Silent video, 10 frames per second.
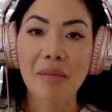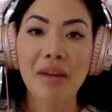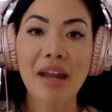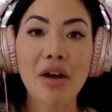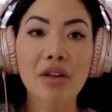
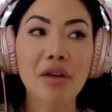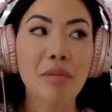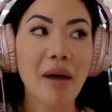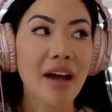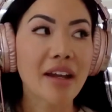But now I
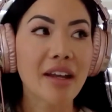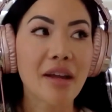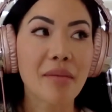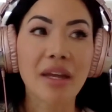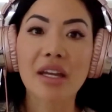look back and
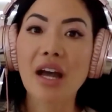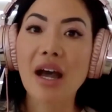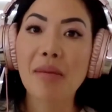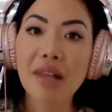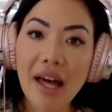I'm like,
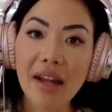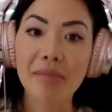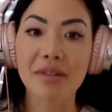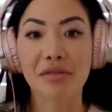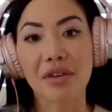I'm glad
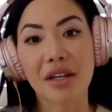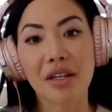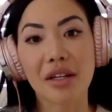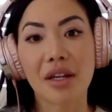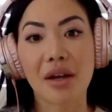I'm different.
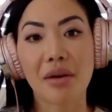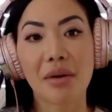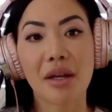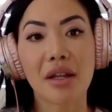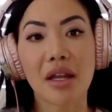
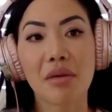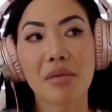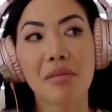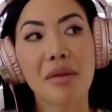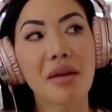
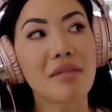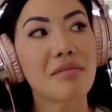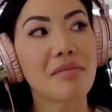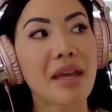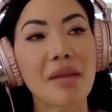
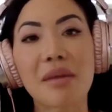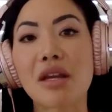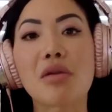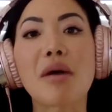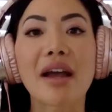It made
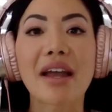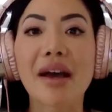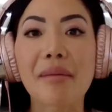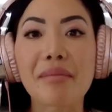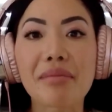me who I
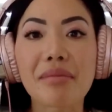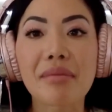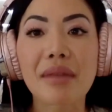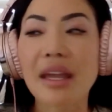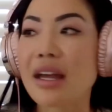am.
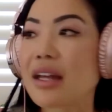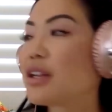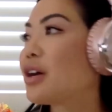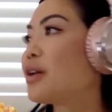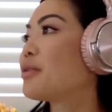
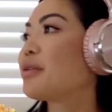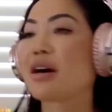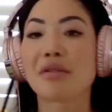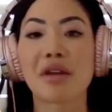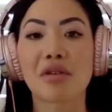And no,
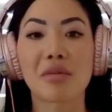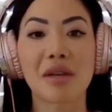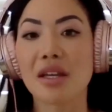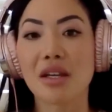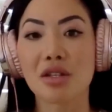I'll never
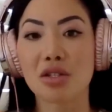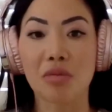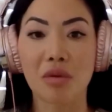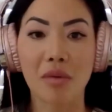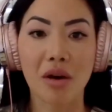be a
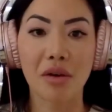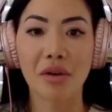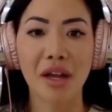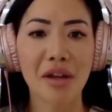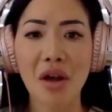
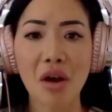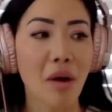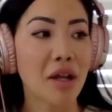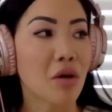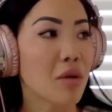supermodel. And no,
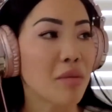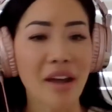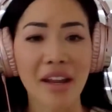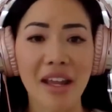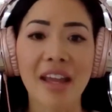I know I'm
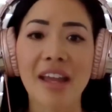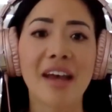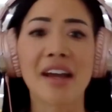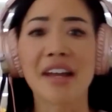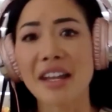not
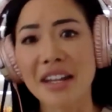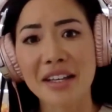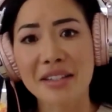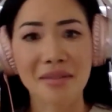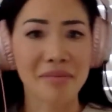a
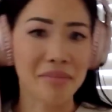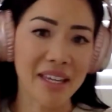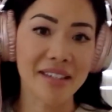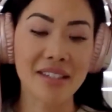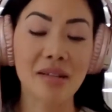hideous
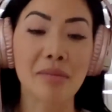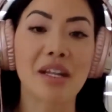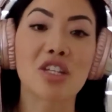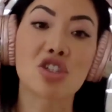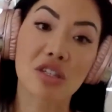beast, but
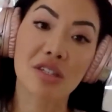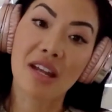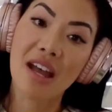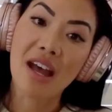it's just,